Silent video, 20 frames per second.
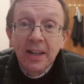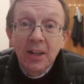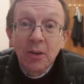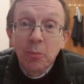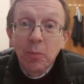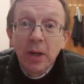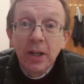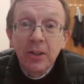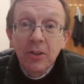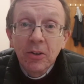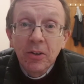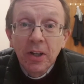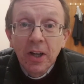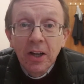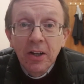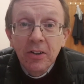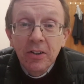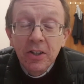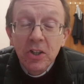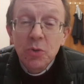May you
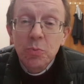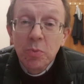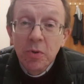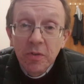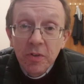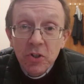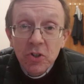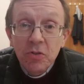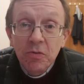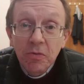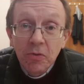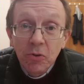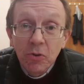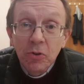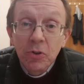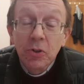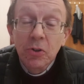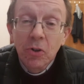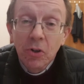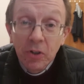know his provision for all
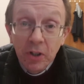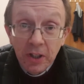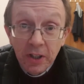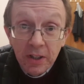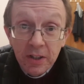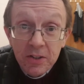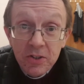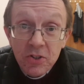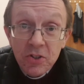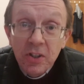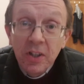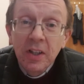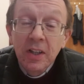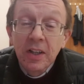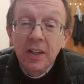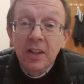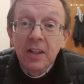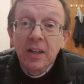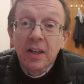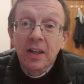your needs.
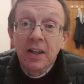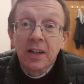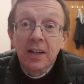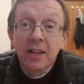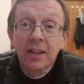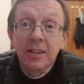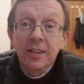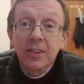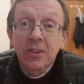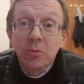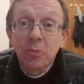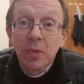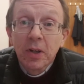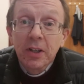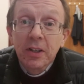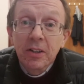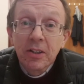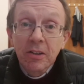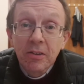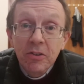And may
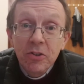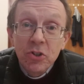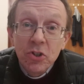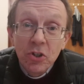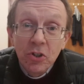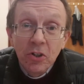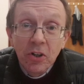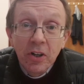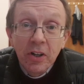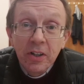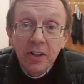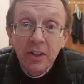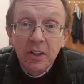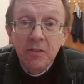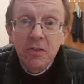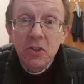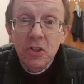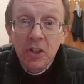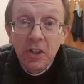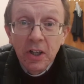you know the joy of
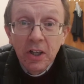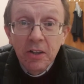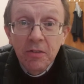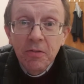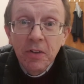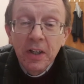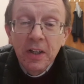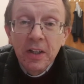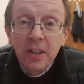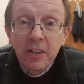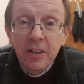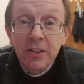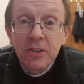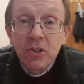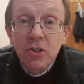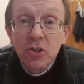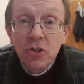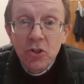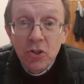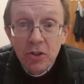his love that
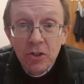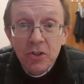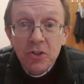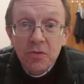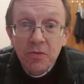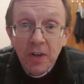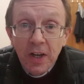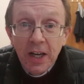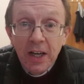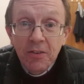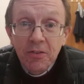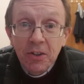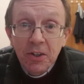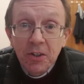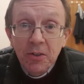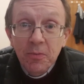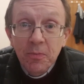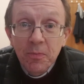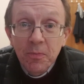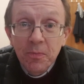endures
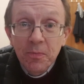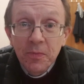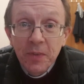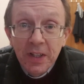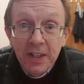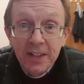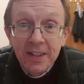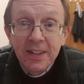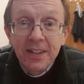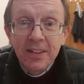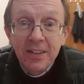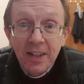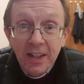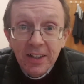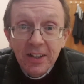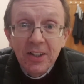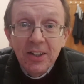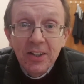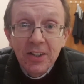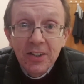forever.
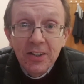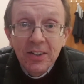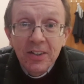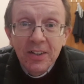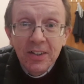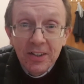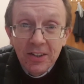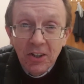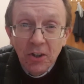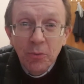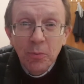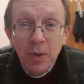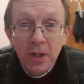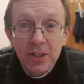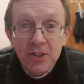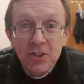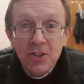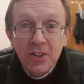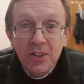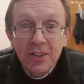Thank you. God
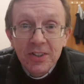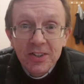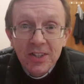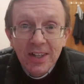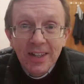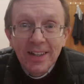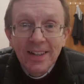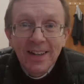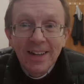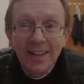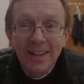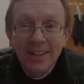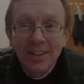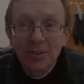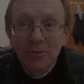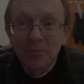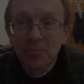bless you. Take care.